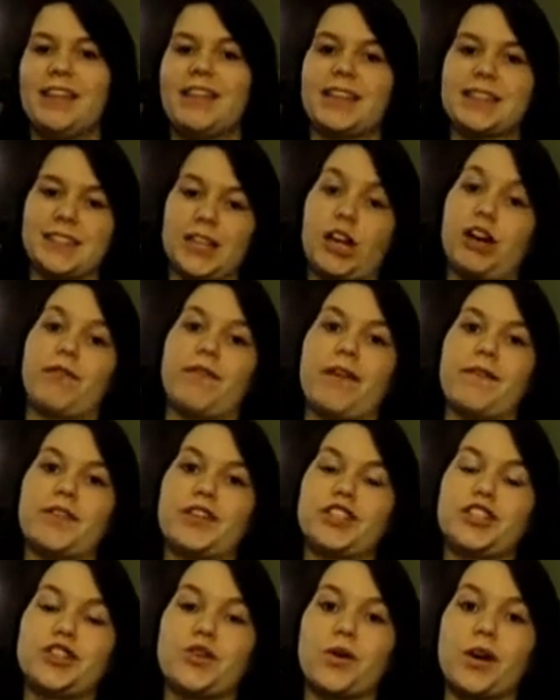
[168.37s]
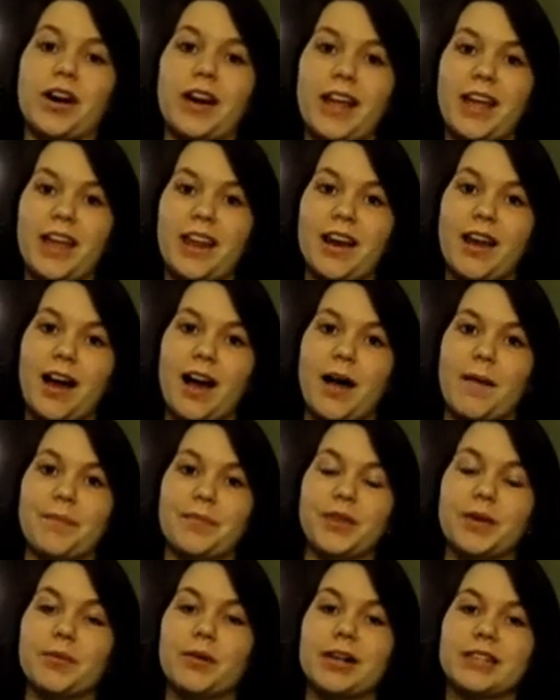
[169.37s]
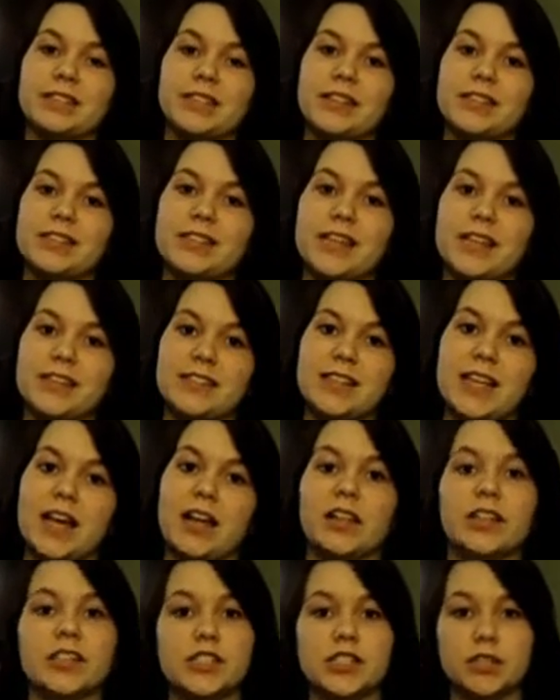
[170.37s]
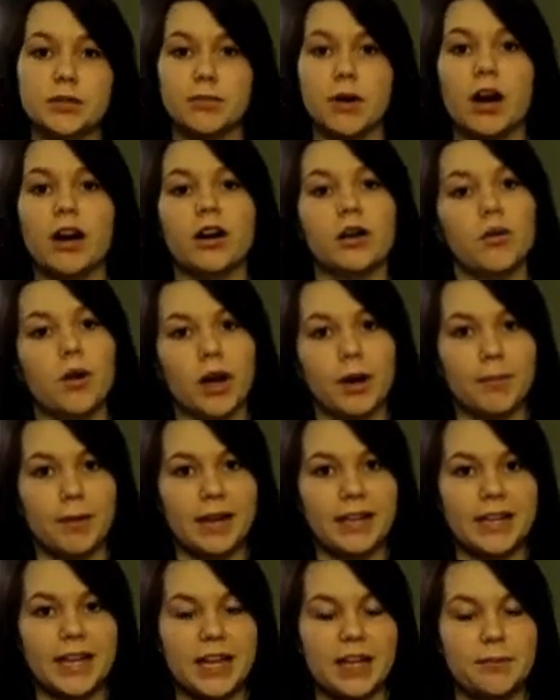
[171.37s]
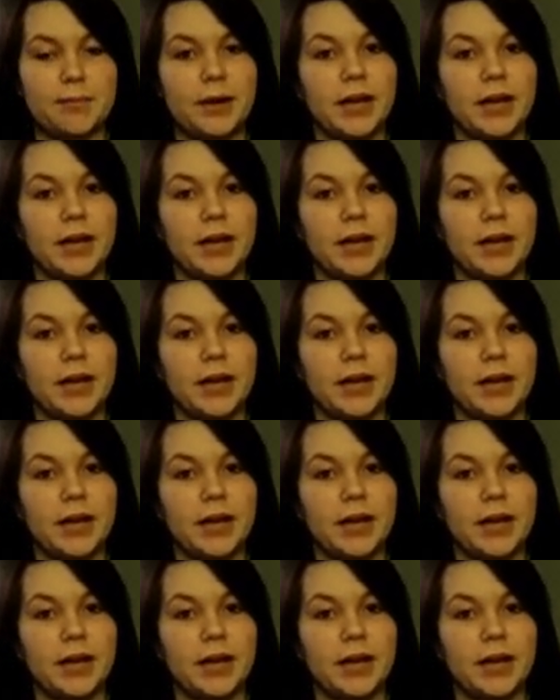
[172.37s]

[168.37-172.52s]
That's like our favorite store. And um, the President's Day sale is tomorrow on a Monday,